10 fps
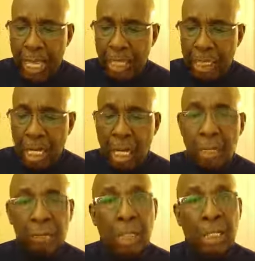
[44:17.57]
And
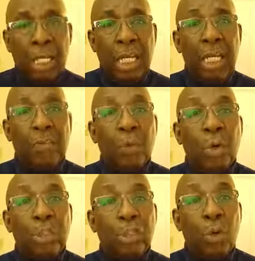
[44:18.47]
uh, again, if
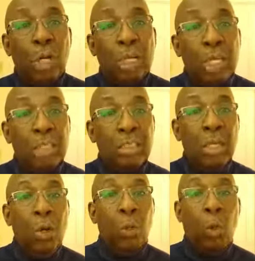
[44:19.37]
you want to join
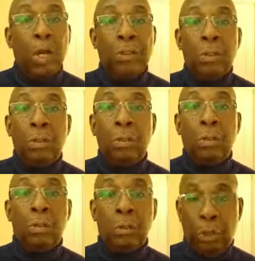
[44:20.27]
us,
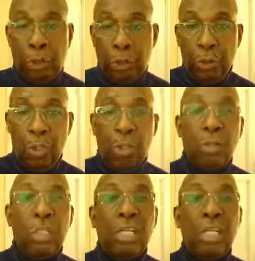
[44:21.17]
whether you are here
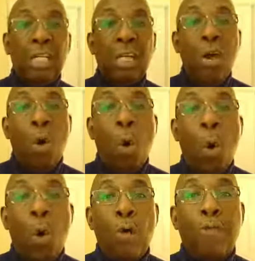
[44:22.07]
locally
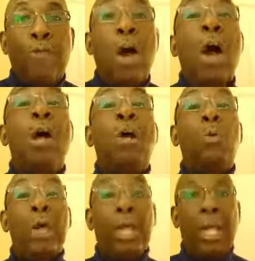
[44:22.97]
or far
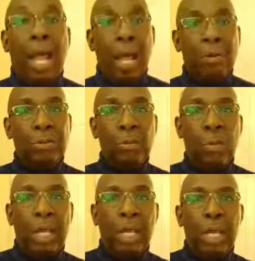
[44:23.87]
away, hours
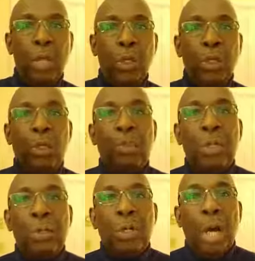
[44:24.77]
away, you
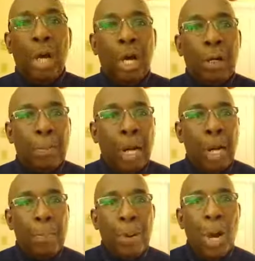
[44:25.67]
can be uh,
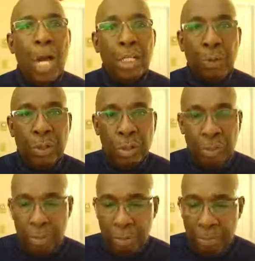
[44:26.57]
our
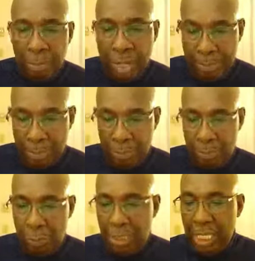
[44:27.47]
partnering
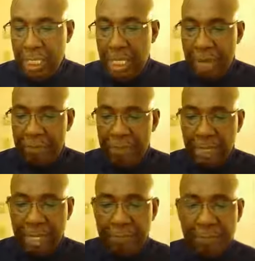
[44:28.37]
members. We thank God
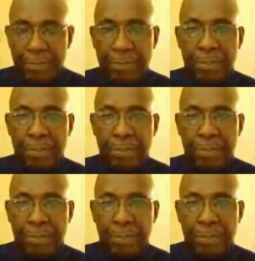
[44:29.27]
for that.